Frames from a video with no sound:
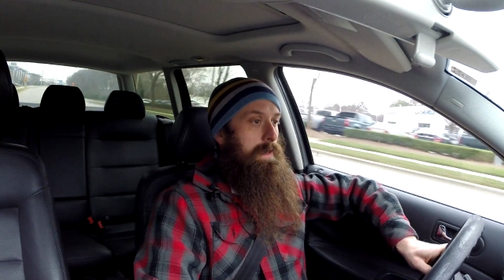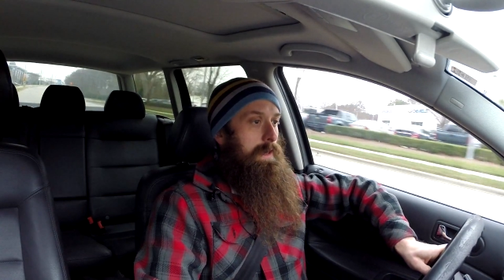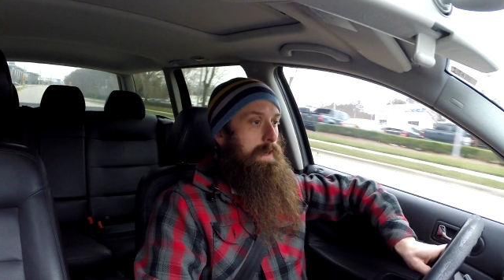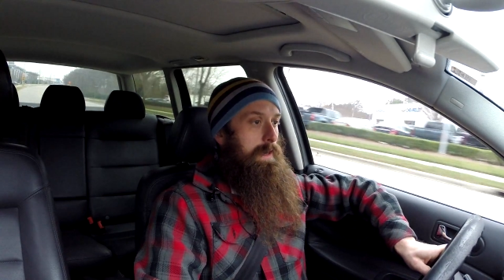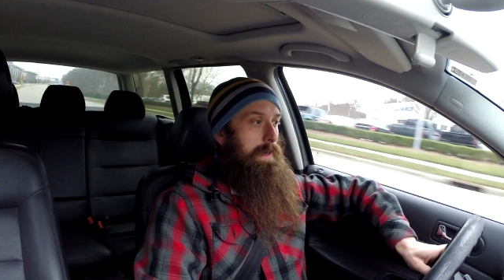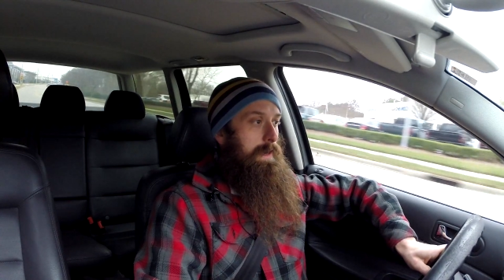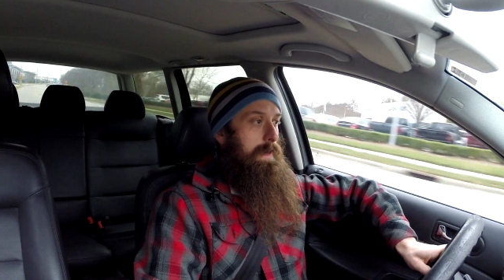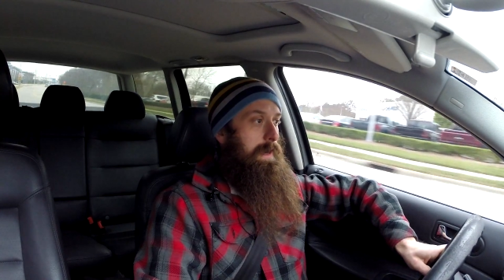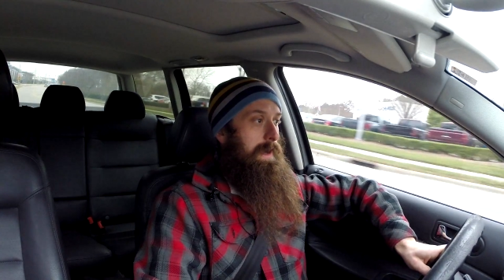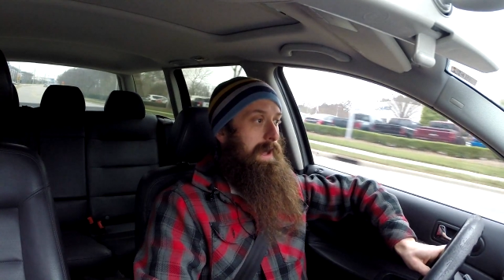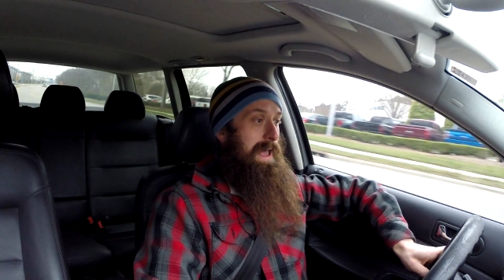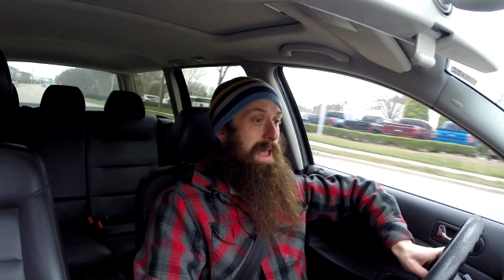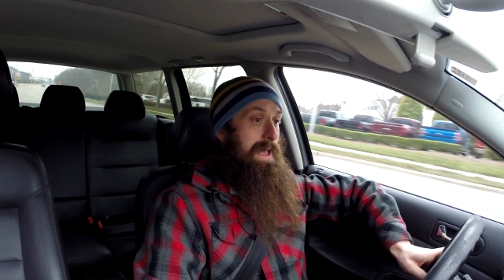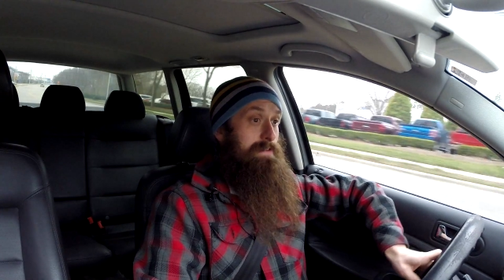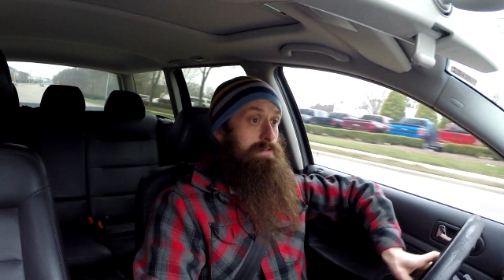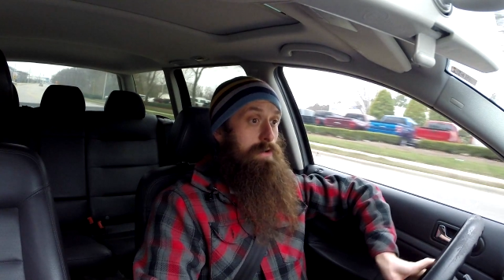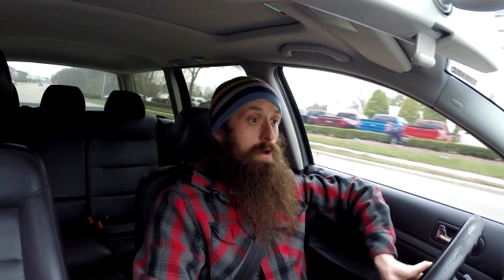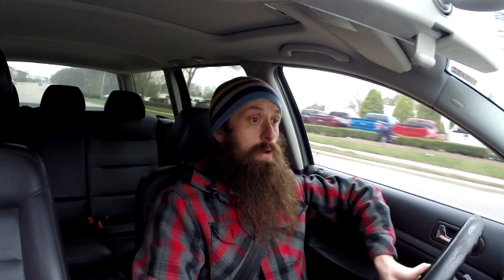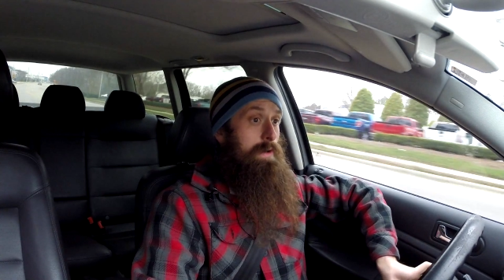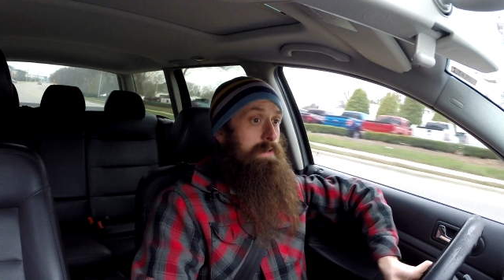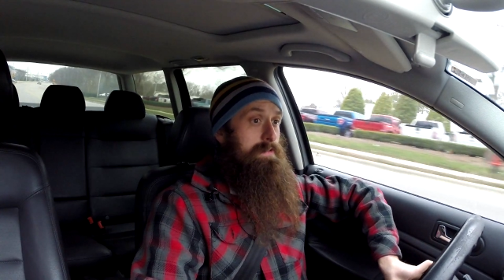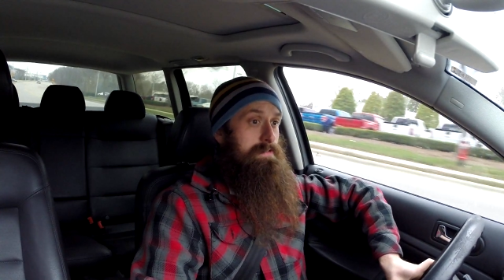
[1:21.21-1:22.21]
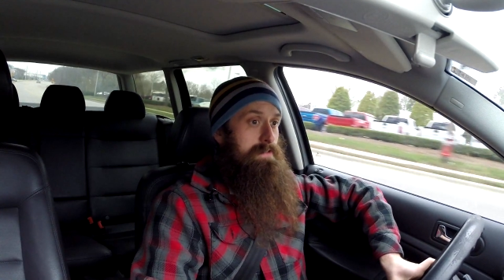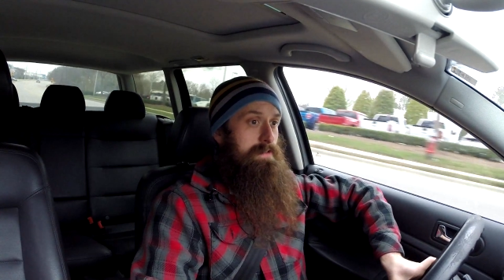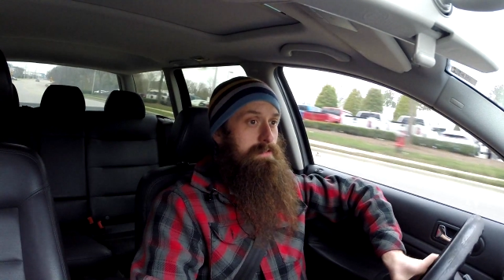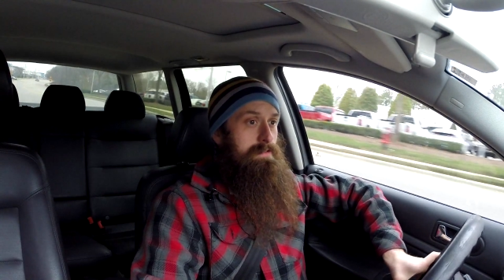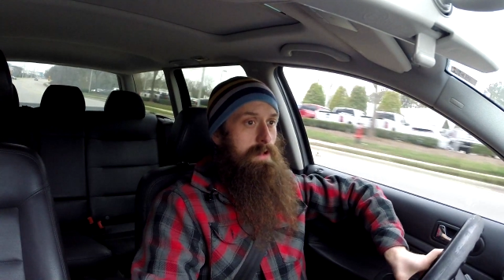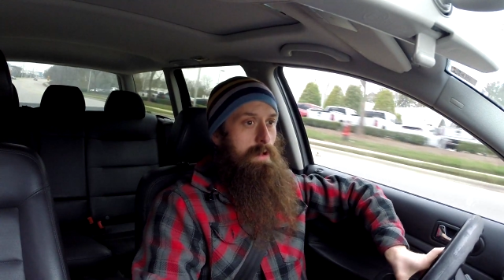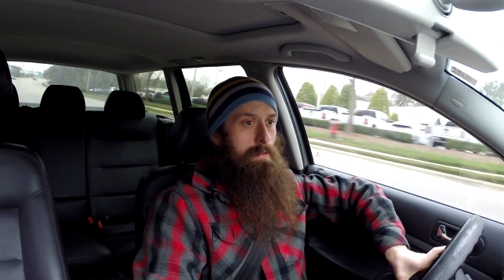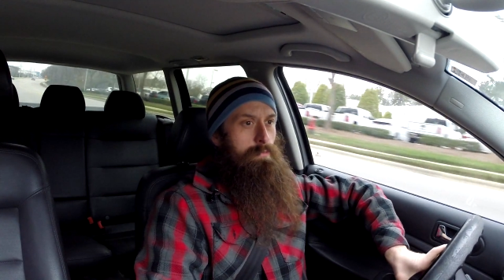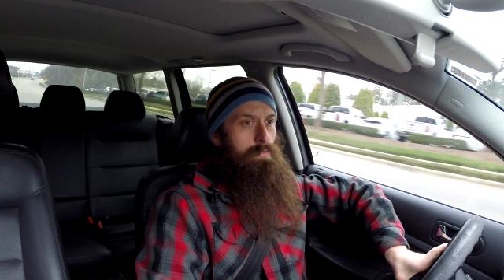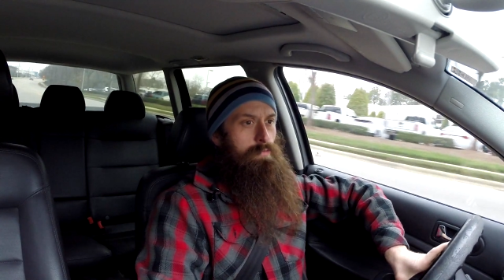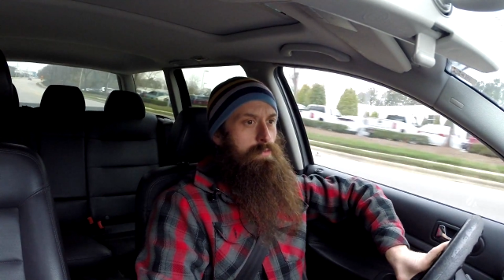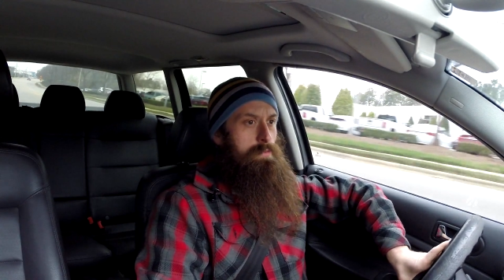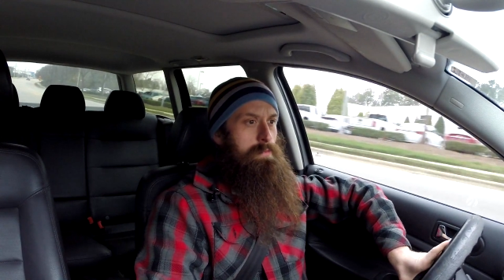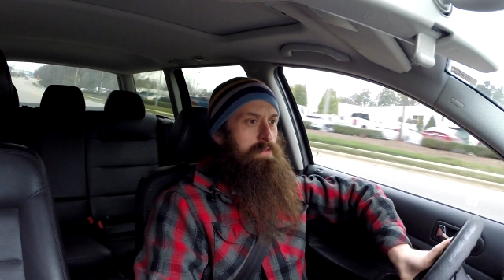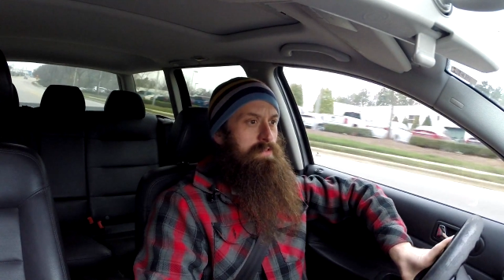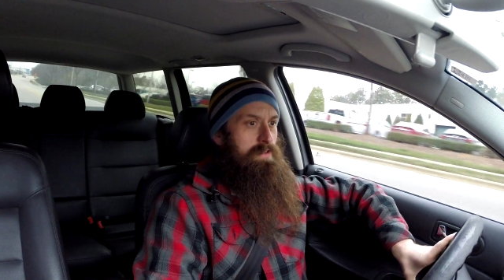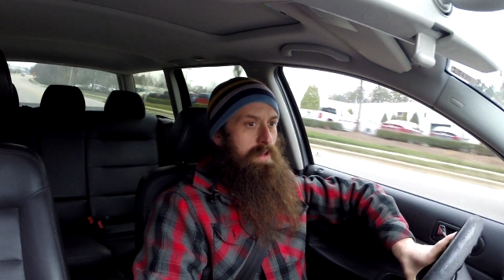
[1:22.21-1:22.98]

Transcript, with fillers: Uh, as always, this comes from a